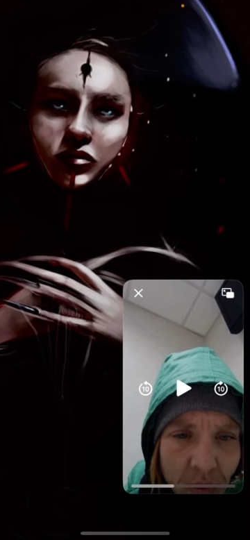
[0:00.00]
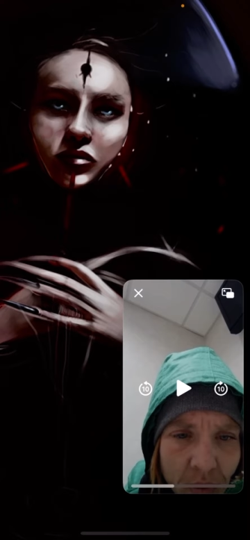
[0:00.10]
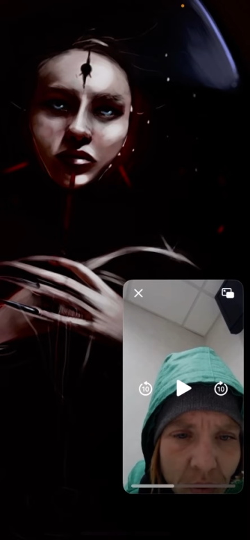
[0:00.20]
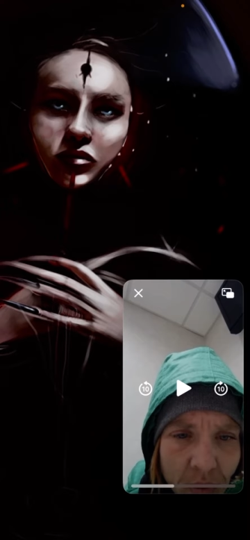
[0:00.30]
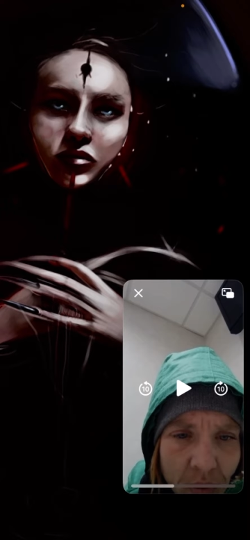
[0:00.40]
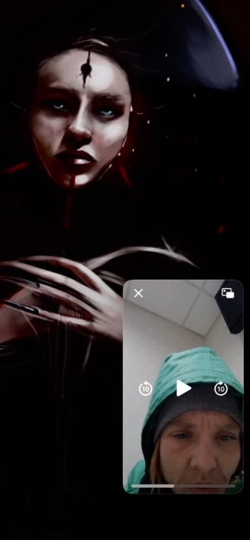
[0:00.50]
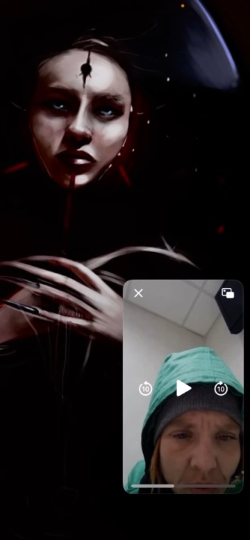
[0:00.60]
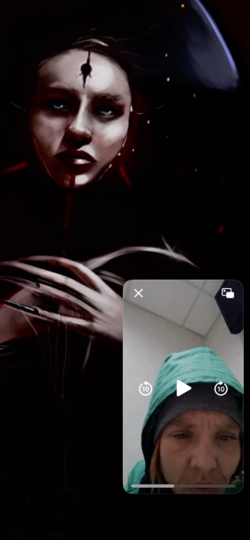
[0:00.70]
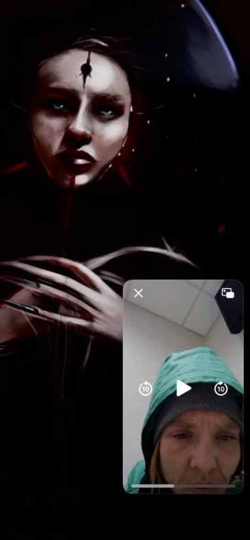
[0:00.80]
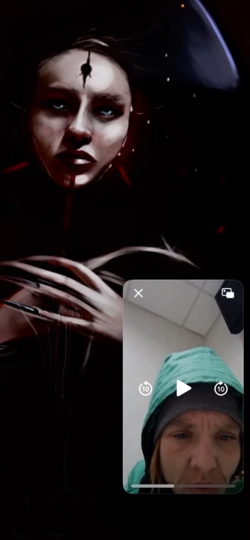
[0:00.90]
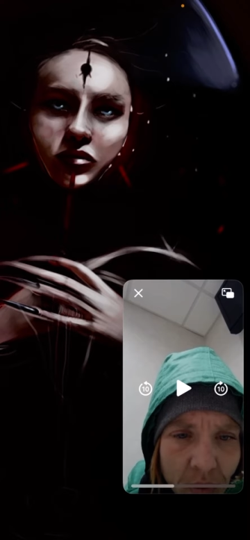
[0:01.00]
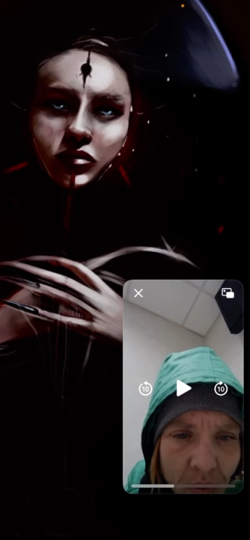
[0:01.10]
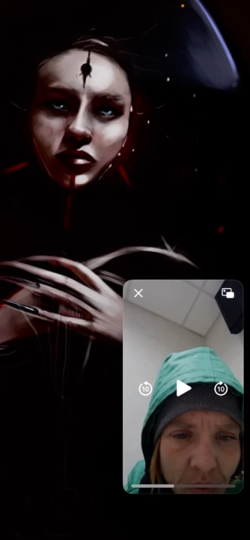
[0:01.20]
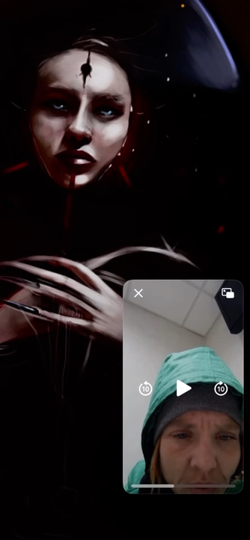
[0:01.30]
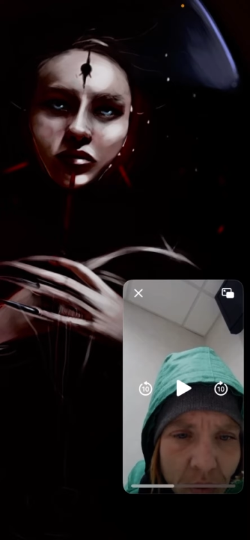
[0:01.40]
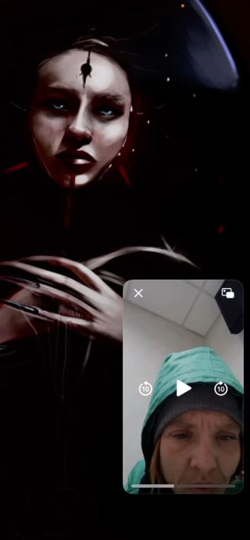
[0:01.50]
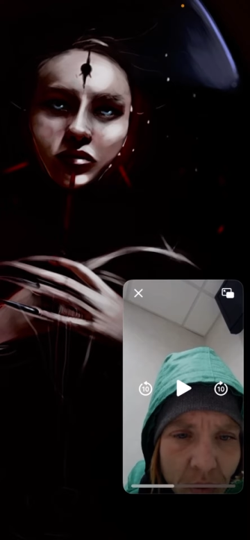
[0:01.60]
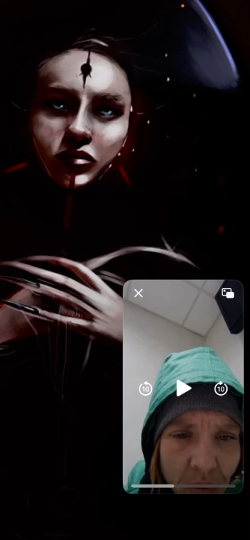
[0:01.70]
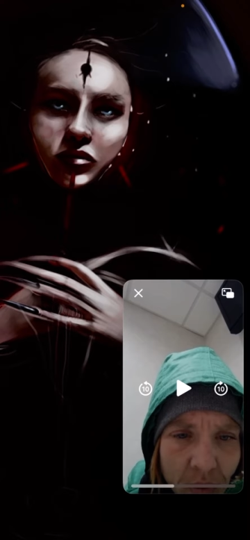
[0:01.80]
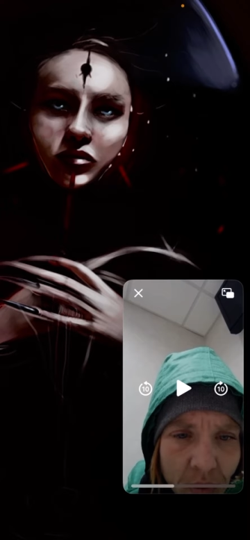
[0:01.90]

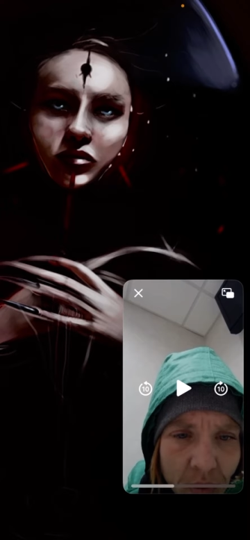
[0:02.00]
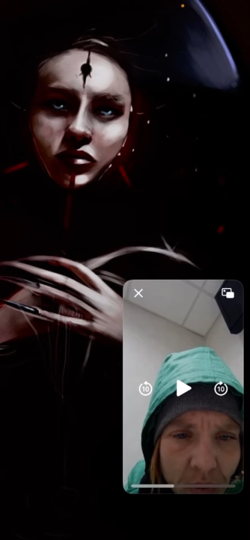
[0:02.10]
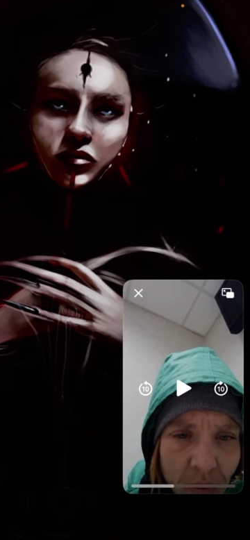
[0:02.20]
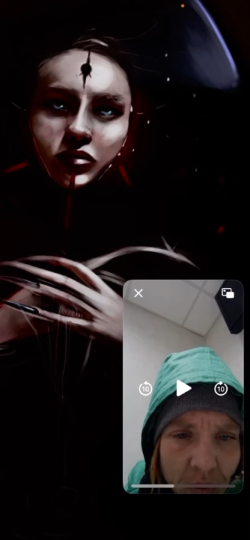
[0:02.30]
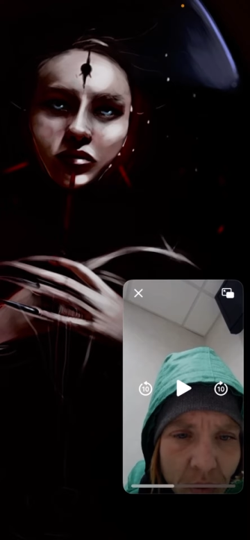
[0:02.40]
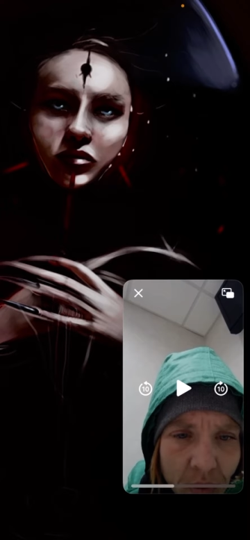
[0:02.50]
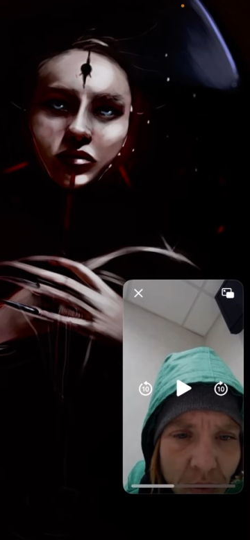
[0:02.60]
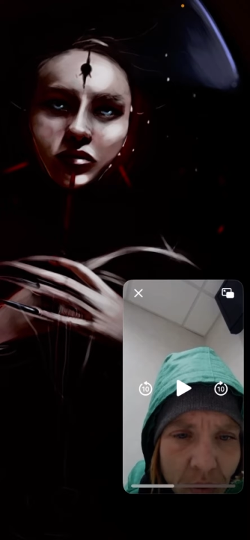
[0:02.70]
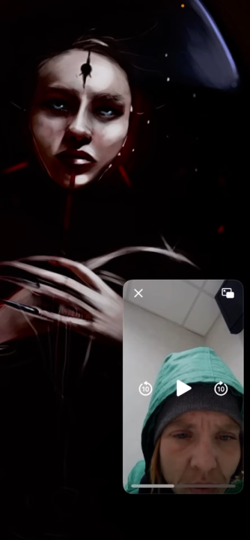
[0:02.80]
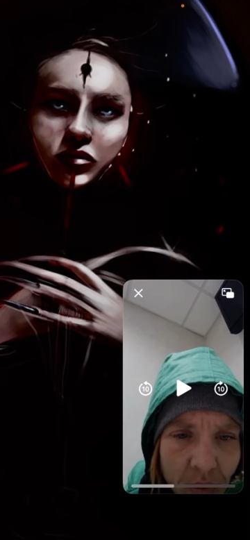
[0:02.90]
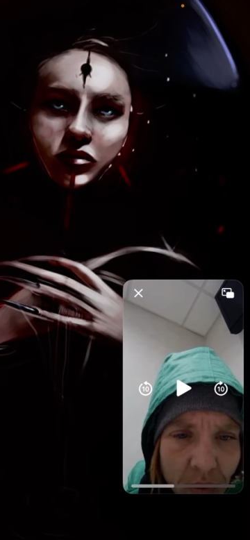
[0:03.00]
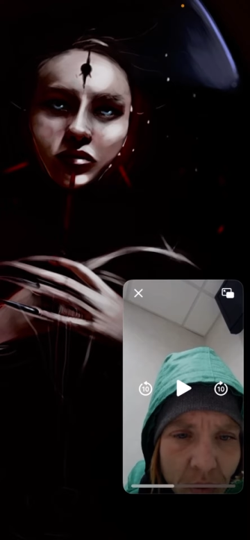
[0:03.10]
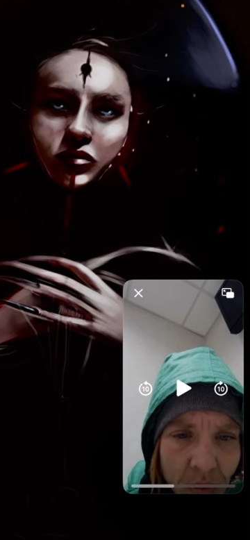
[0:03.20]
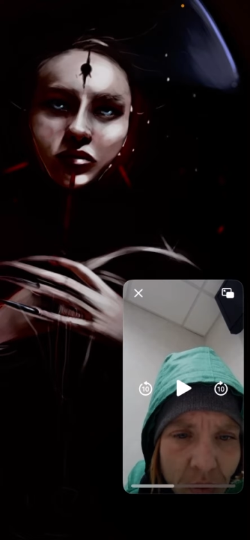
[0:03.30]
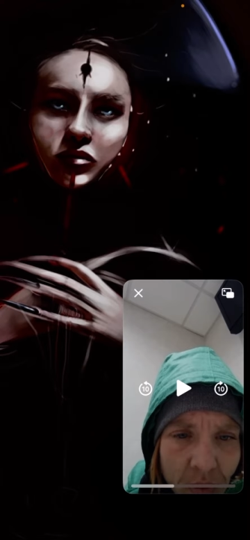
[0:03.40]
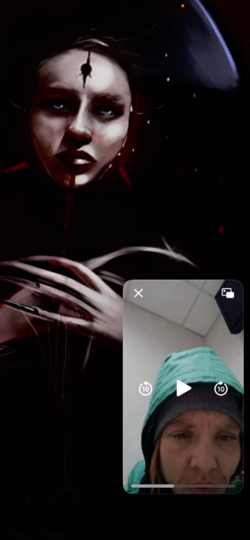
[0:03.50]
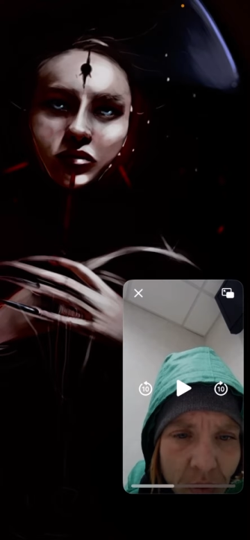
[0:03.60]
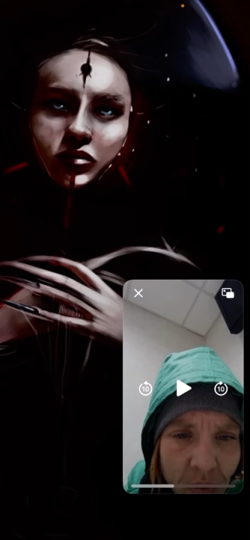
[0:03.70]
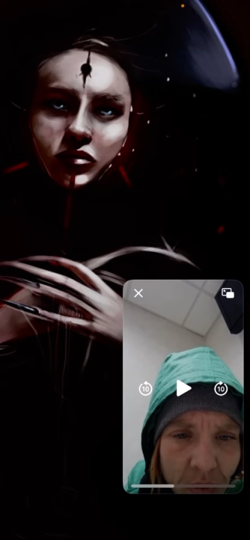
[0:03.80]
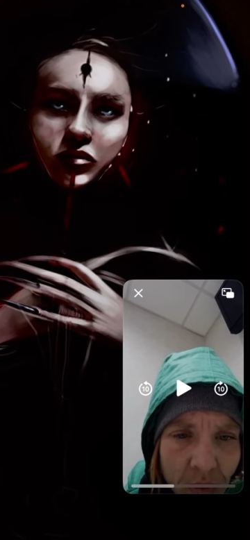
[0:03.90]

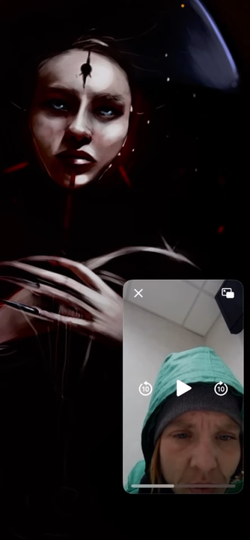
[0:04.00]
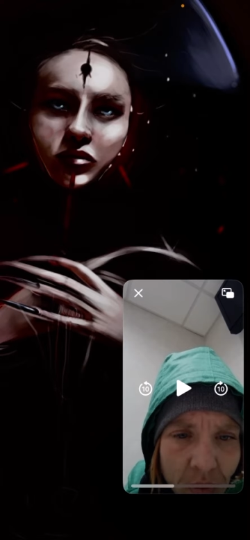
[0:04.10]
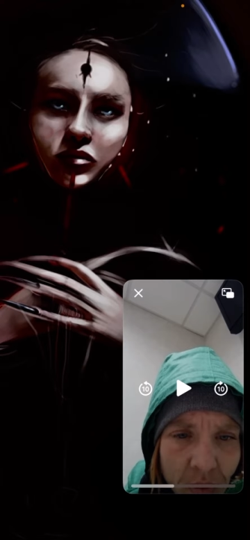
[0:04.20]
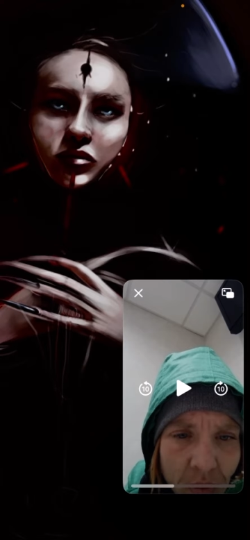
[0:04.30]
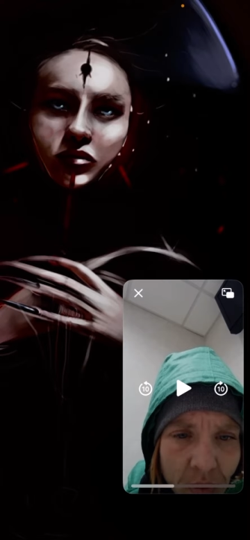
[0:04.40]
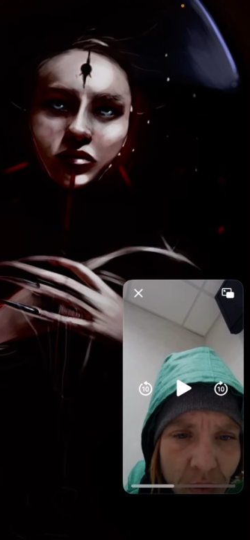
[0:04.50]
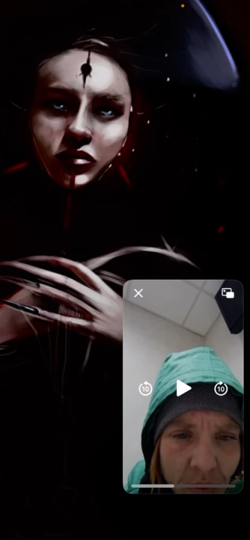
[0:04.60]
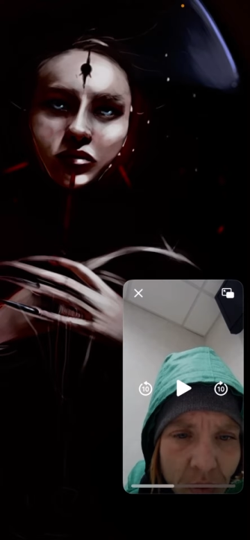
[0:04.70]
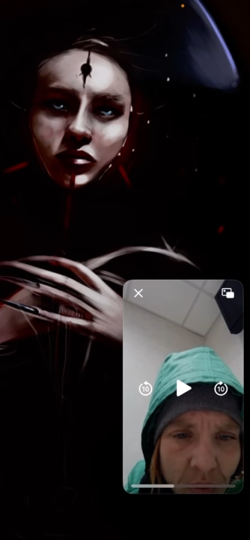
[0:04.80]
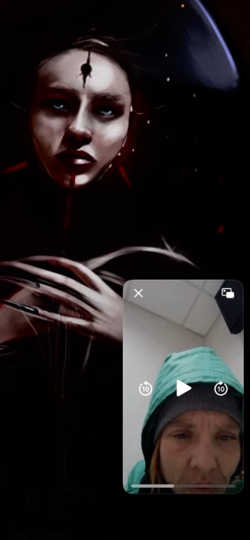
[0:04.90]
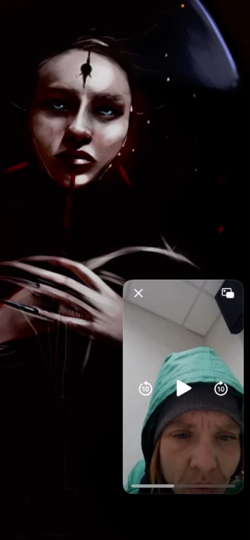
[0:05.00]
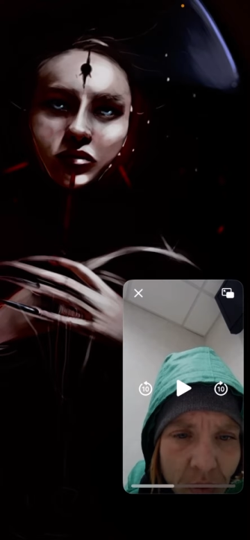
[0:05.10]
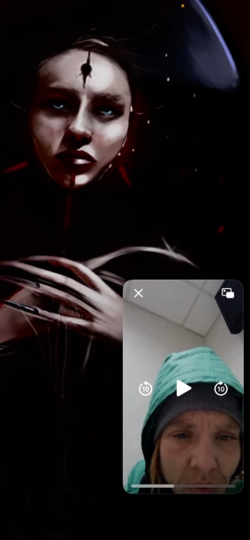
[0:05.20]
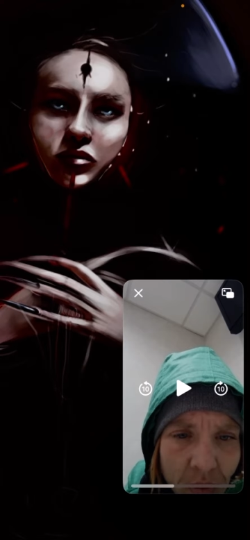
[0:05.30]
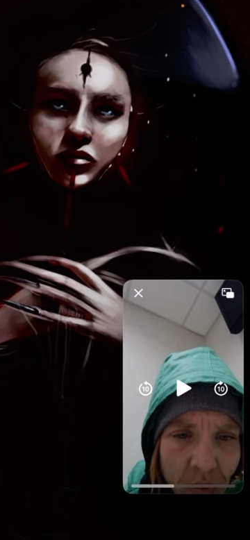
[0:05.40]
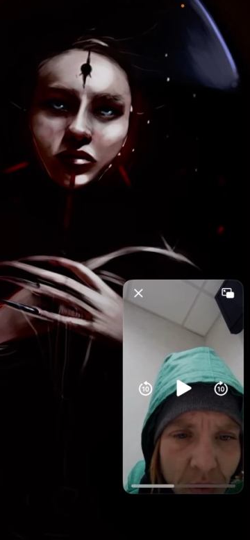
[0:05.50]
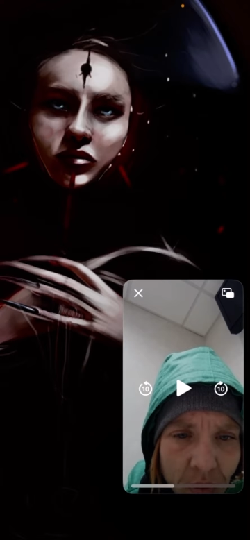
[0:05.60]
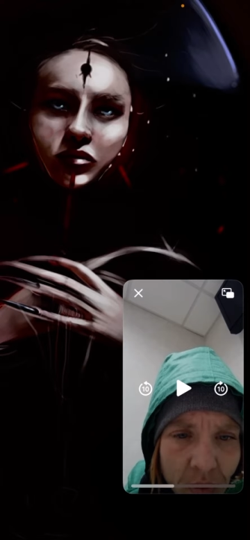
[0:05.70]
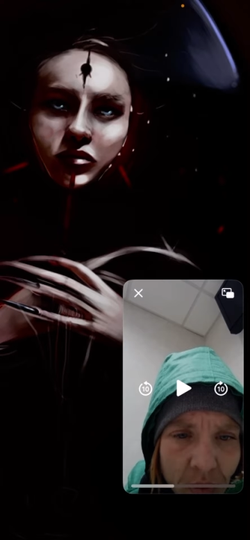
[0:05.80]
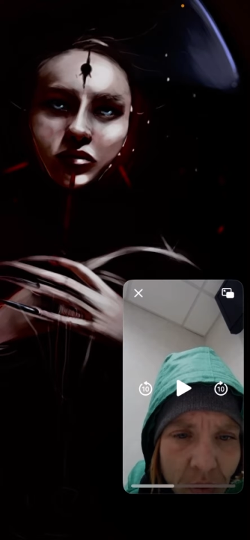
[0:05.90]
[no speech]